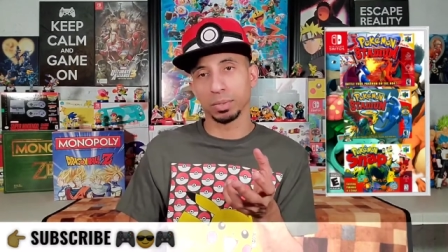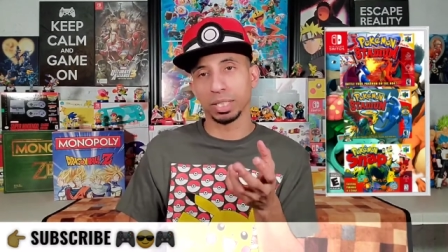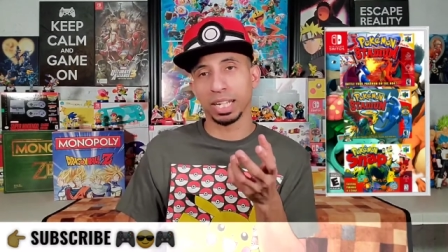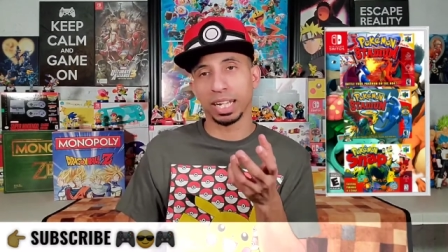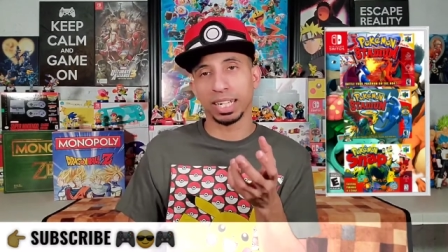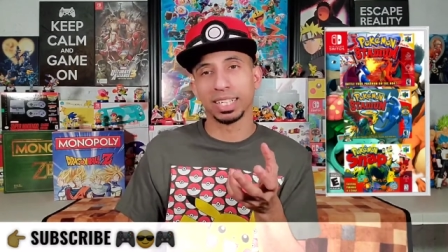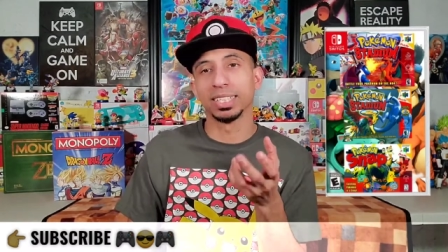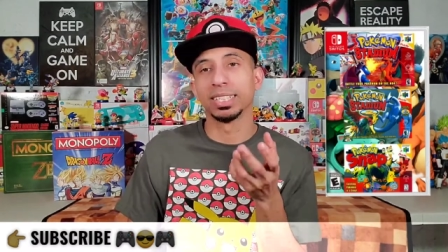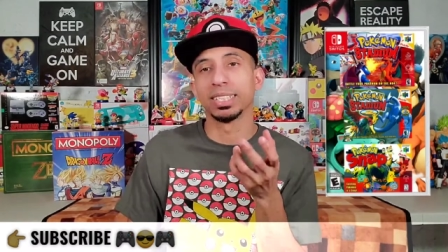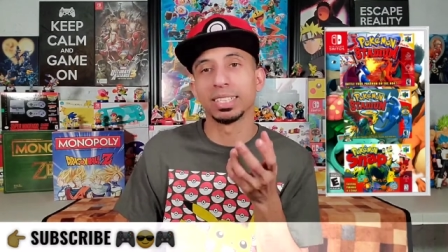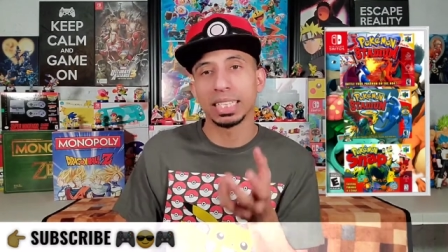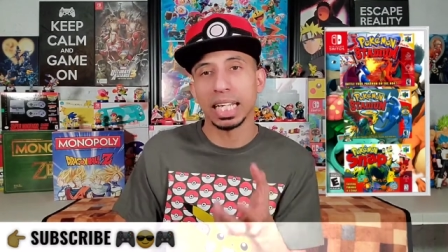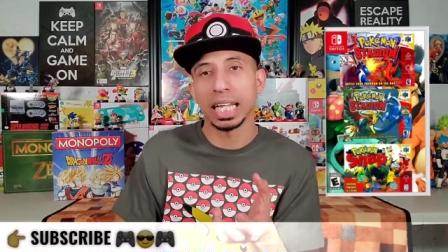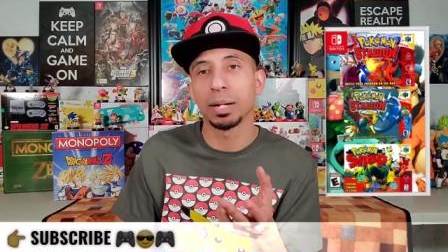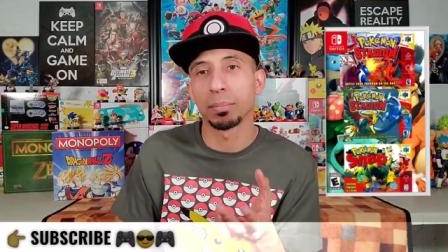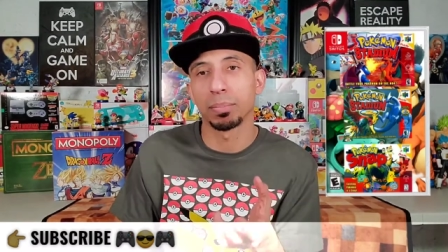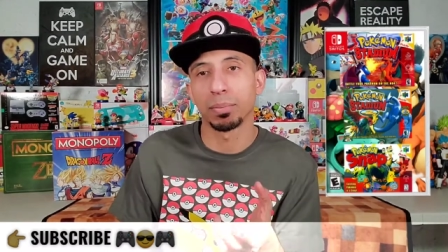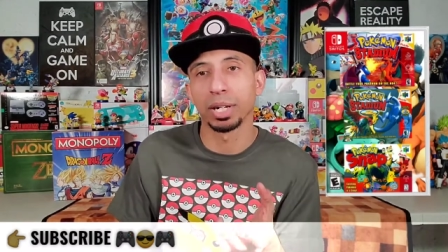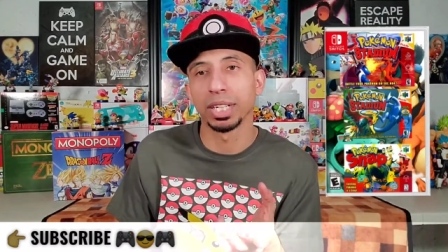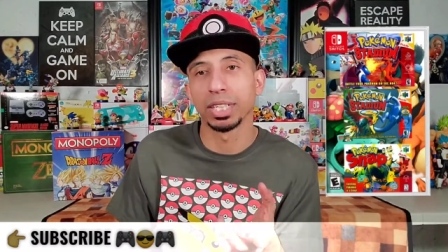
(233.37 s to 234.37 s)
that can
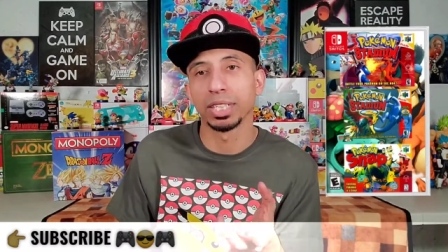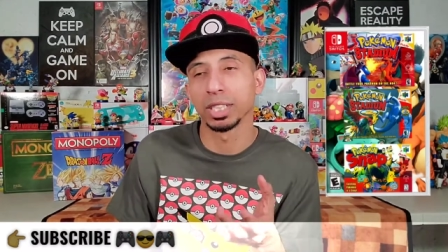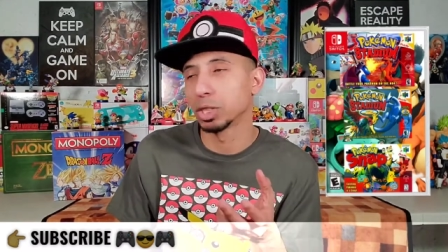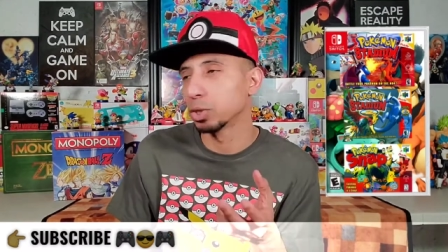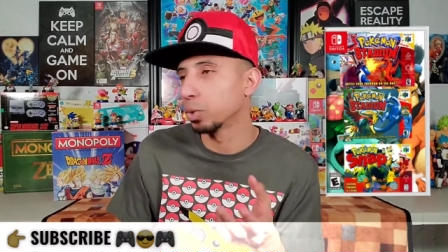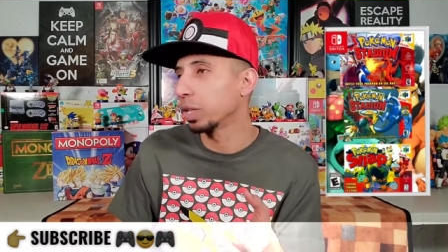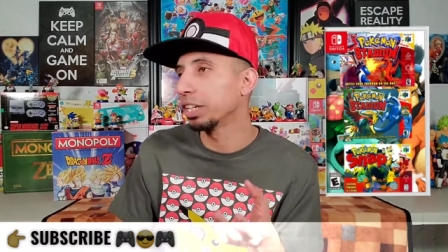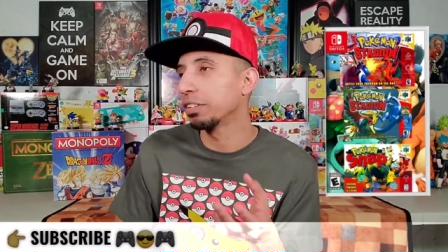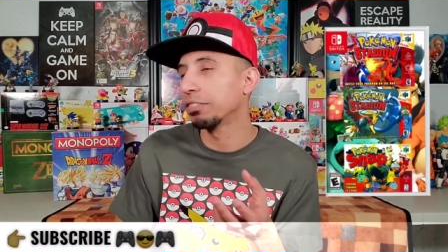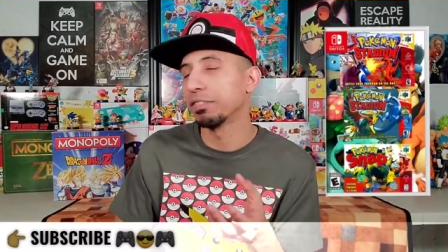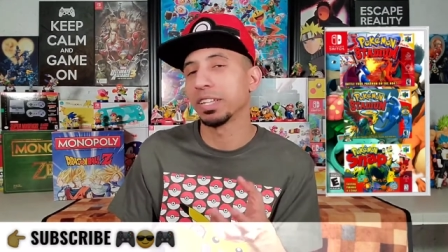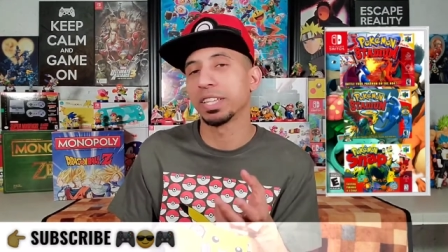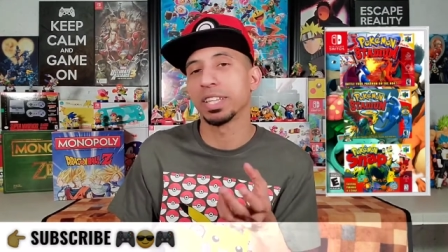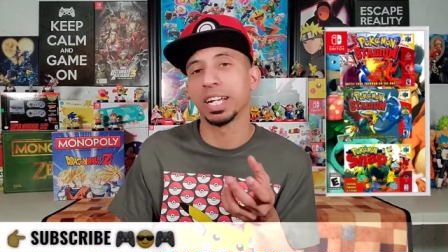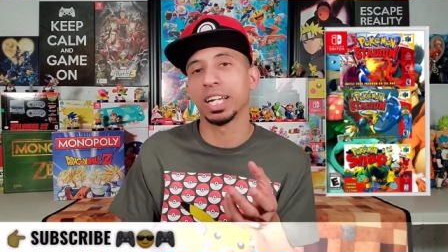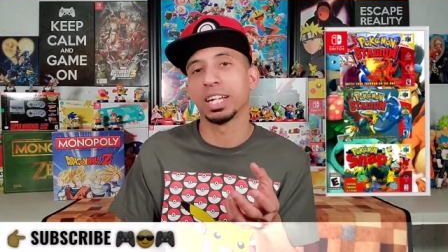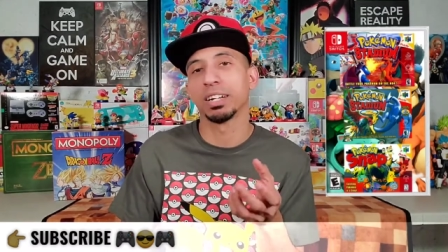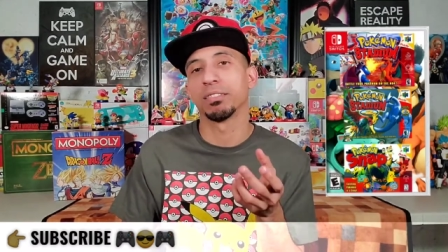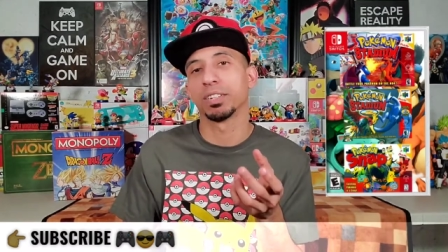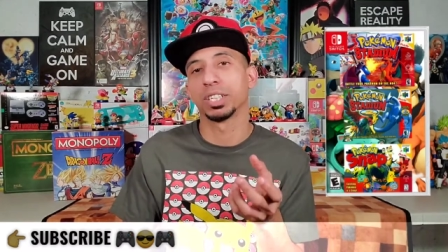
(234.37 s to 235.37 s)
celebrate the 25th
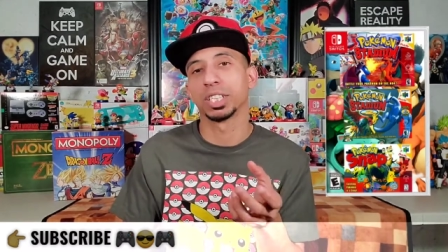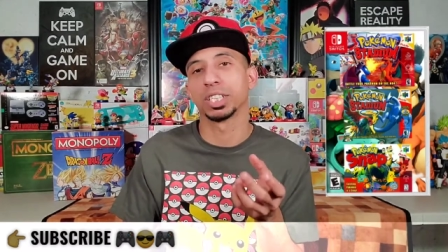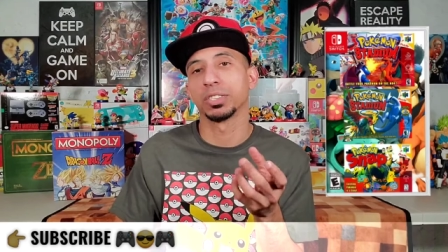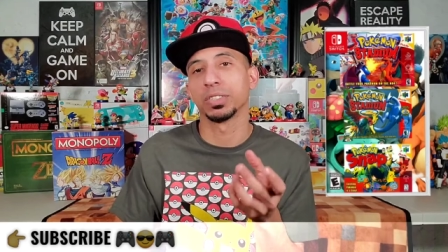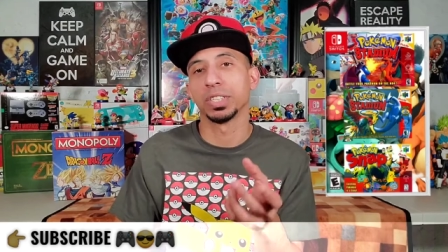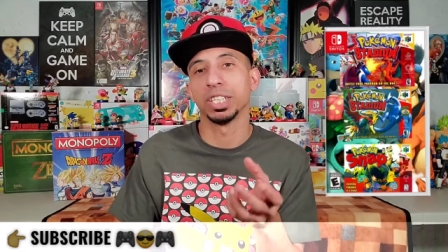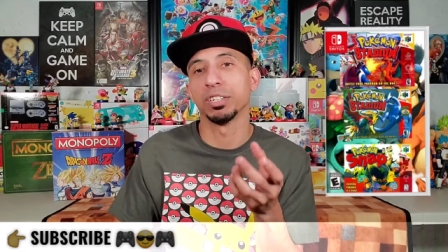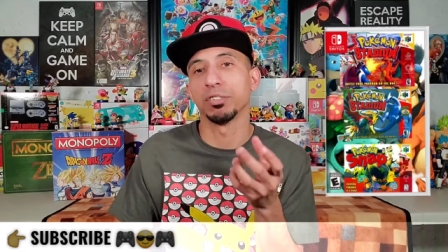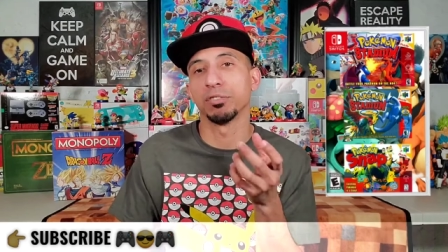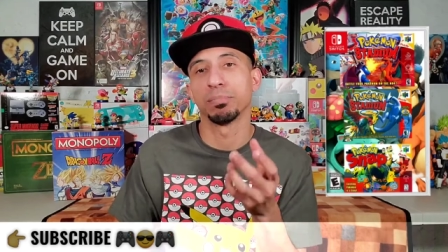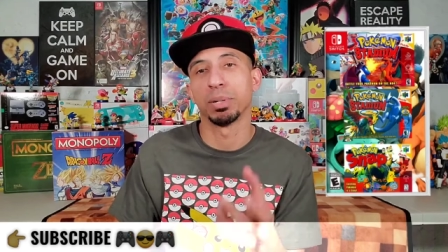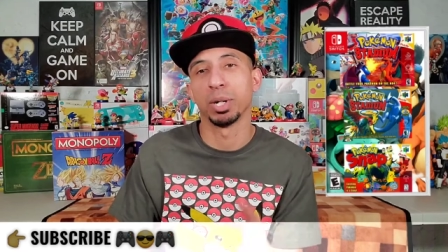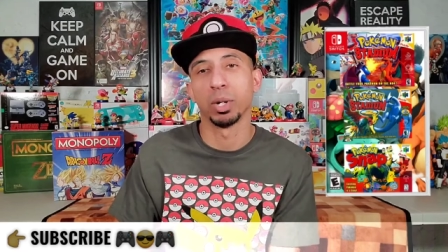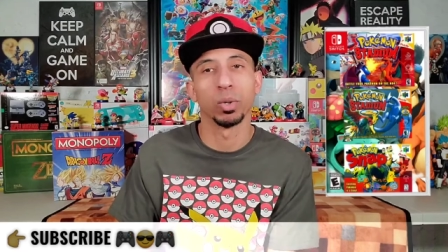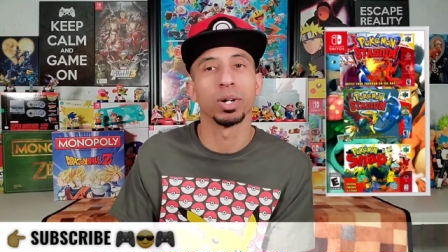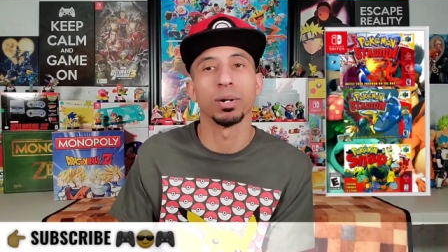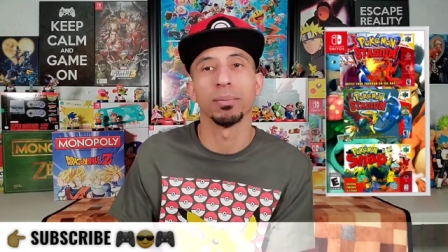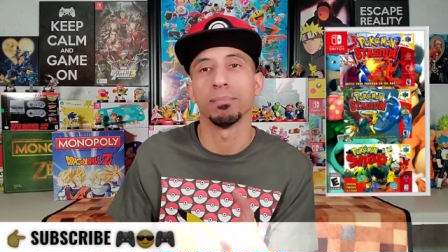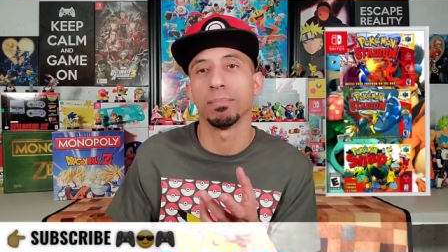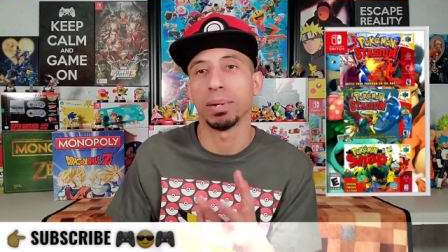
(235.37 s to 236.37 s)
anniversary of
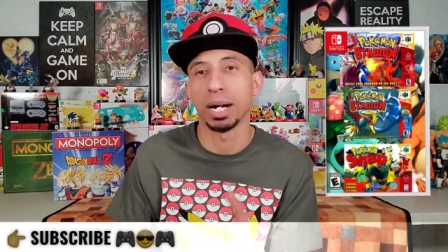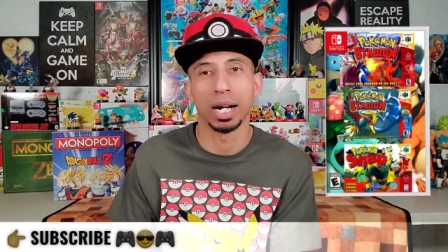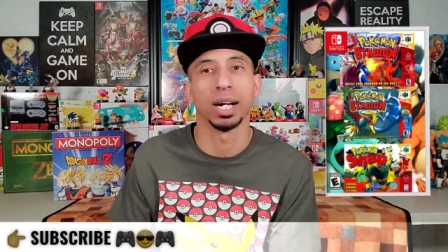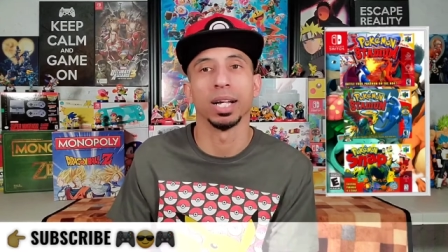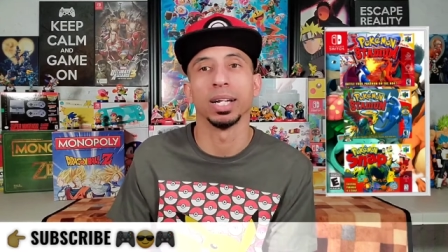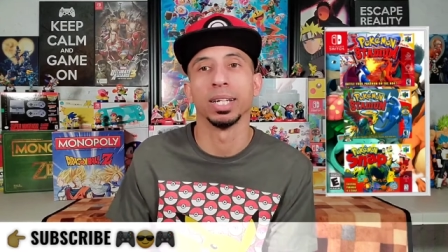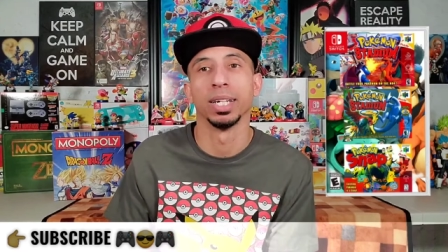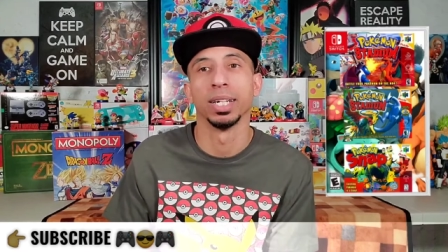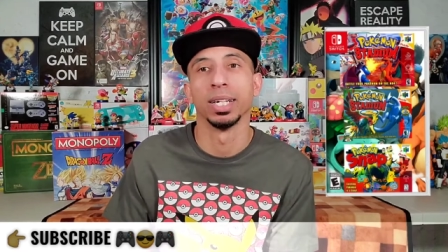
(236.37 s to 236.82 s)
Pokemon.